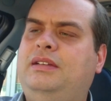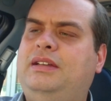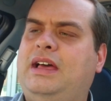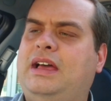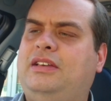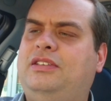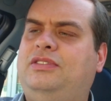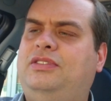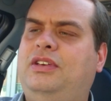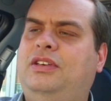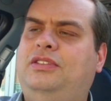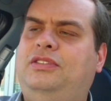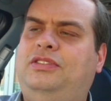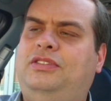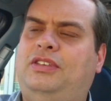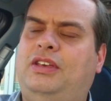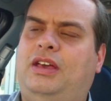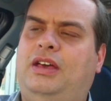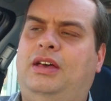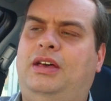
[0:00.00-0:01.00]

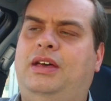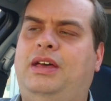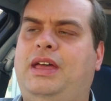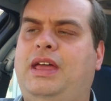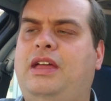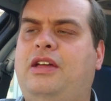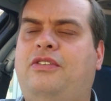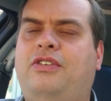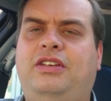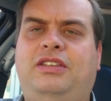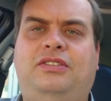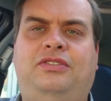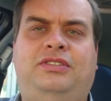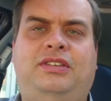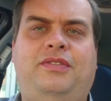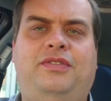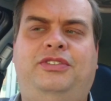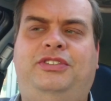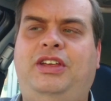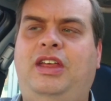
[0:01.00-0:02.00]
Lexus, increase of
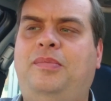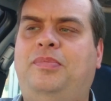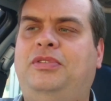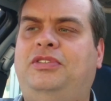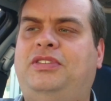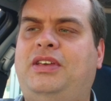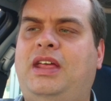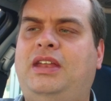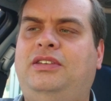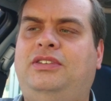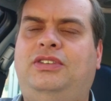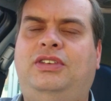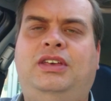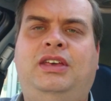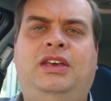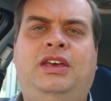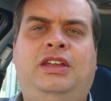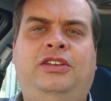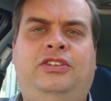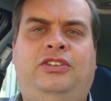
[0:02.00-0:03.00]
17%,
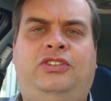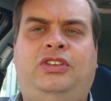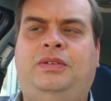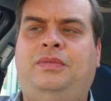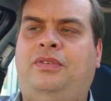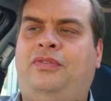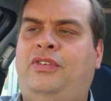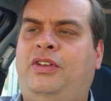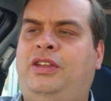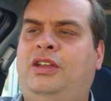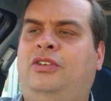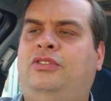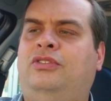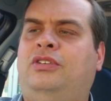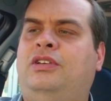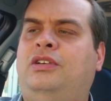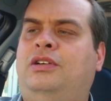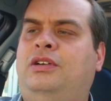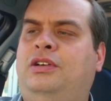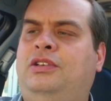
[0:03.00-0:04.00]
just over
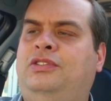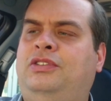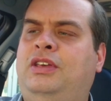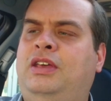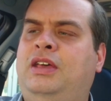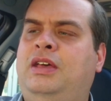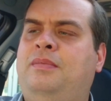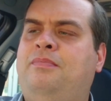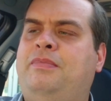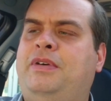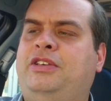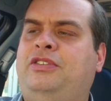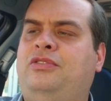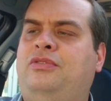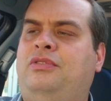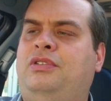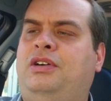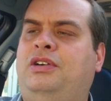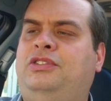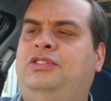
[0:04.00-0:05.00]
1,300 cars.
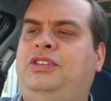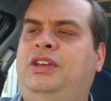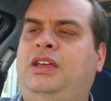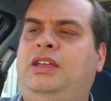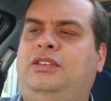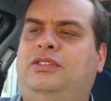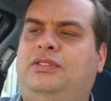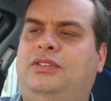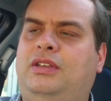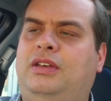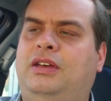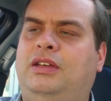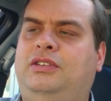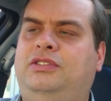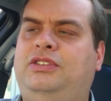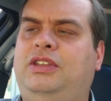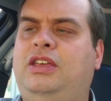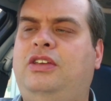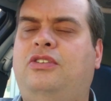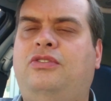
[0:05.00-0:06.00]
Maserati,
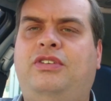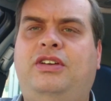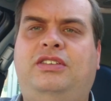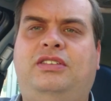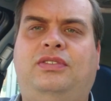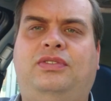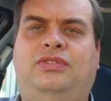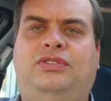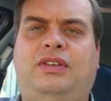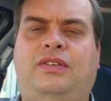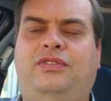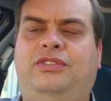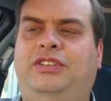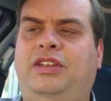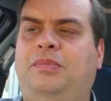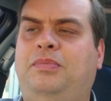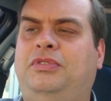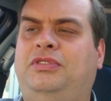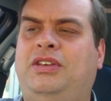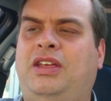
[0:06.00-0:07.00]
decrease of
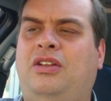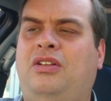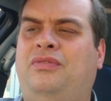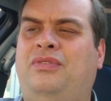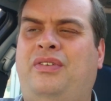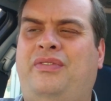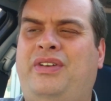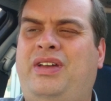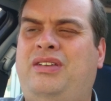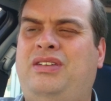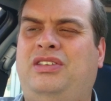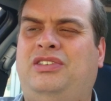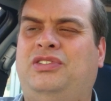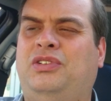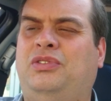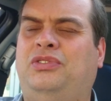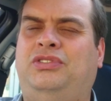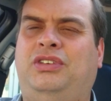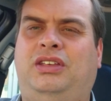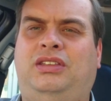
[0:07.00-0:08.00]
17%, although they only
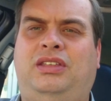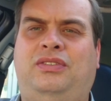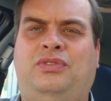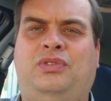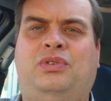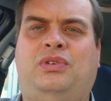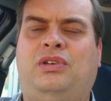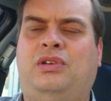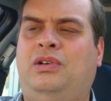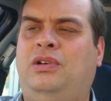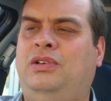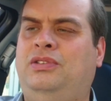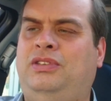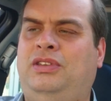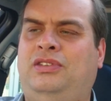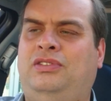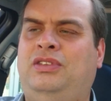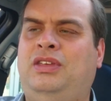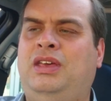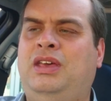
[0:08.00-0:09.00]
sold 64 cars.
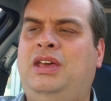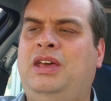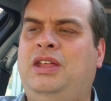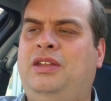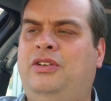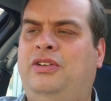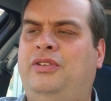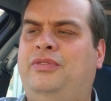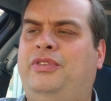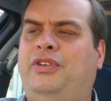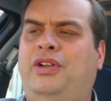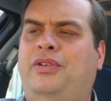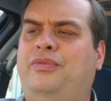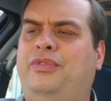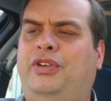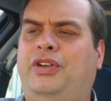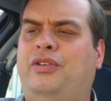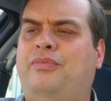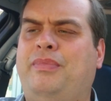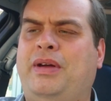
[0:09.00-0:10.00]
It's not
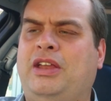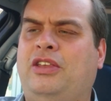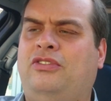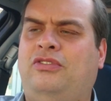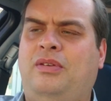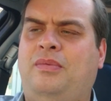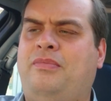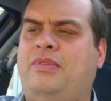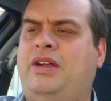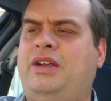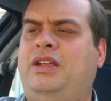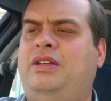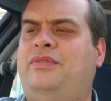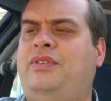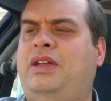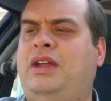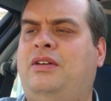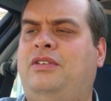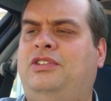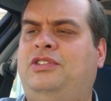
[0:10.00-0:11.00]
a mainstream brand
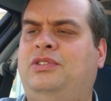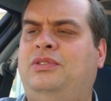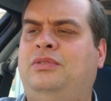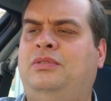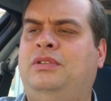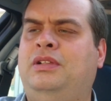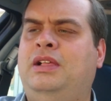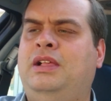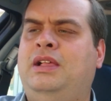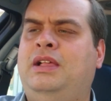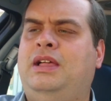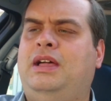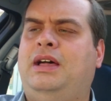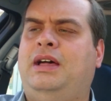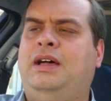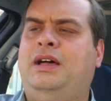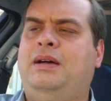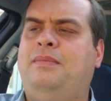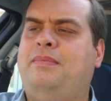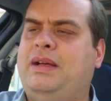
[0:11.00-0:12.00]
over here at all.
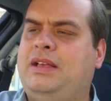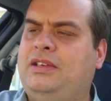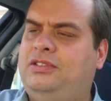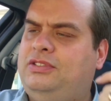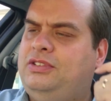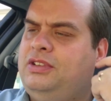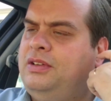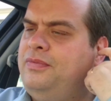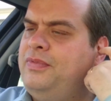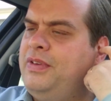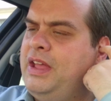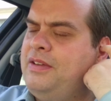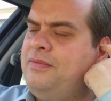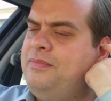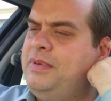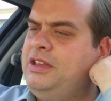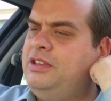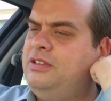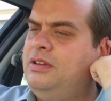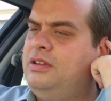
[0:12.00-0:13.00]
Mazda, they
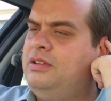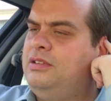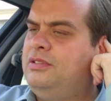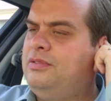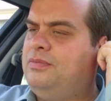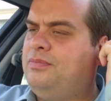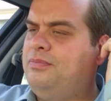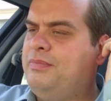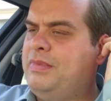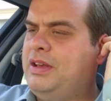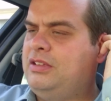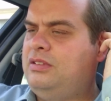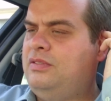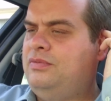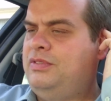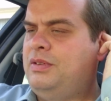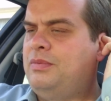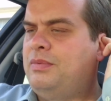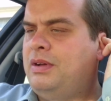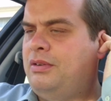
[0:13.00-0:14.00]
haven't been doing
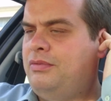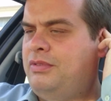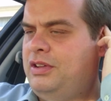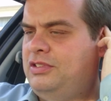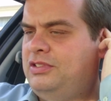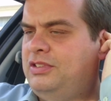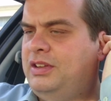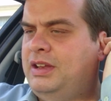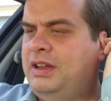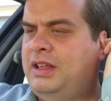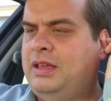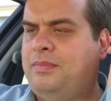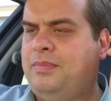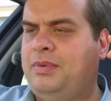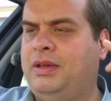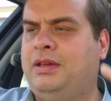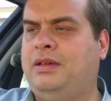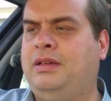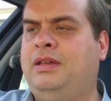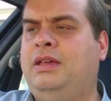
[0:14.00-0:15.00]
massively well recently,
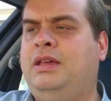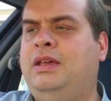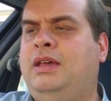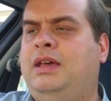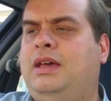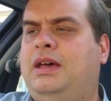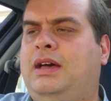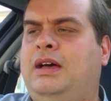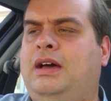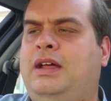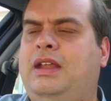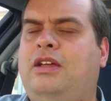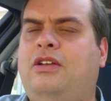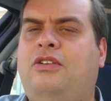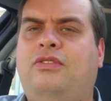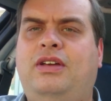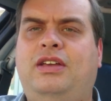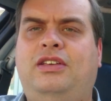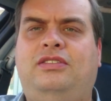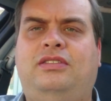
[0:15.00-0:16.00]
but an
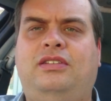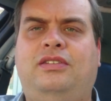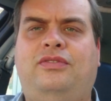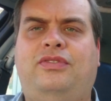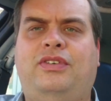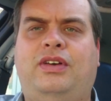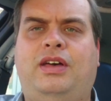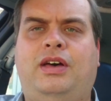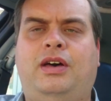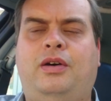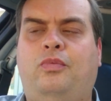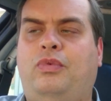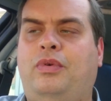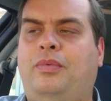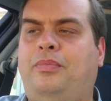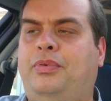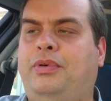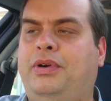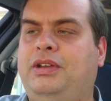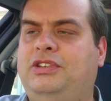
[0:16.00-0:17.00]
increase of
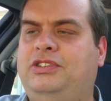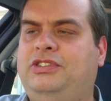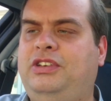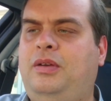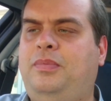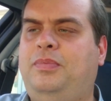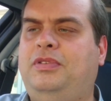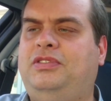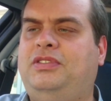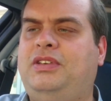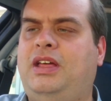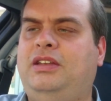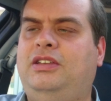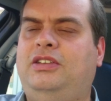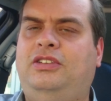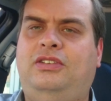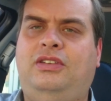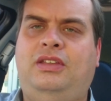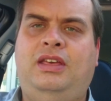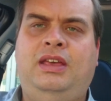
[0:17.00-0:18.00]

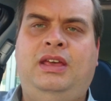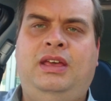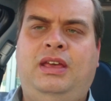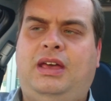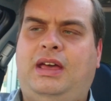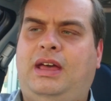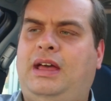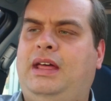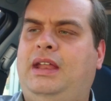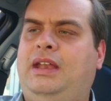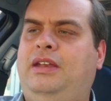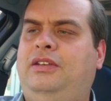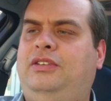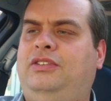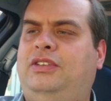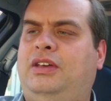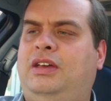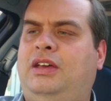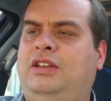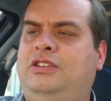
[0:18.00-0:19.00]
1.2% and
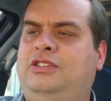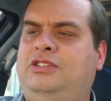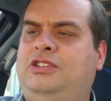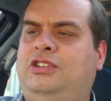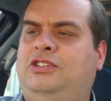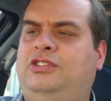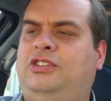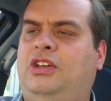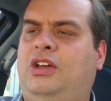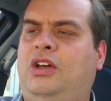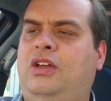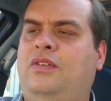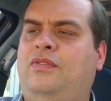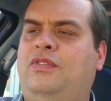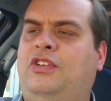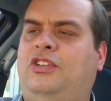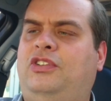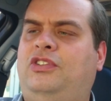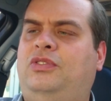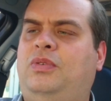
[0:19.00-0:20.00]
just
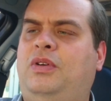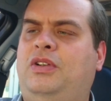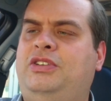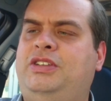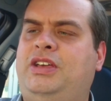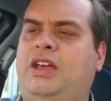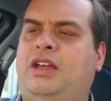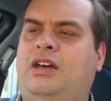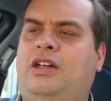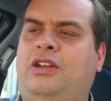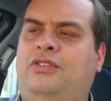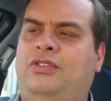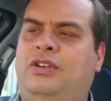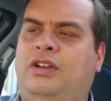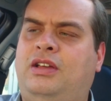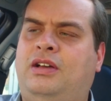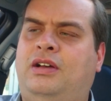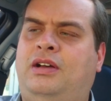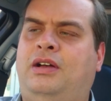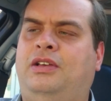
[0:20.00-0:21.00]
over
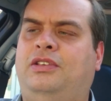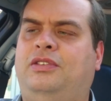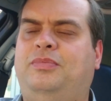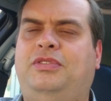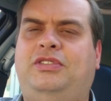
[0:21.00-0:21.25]
2,800 cars.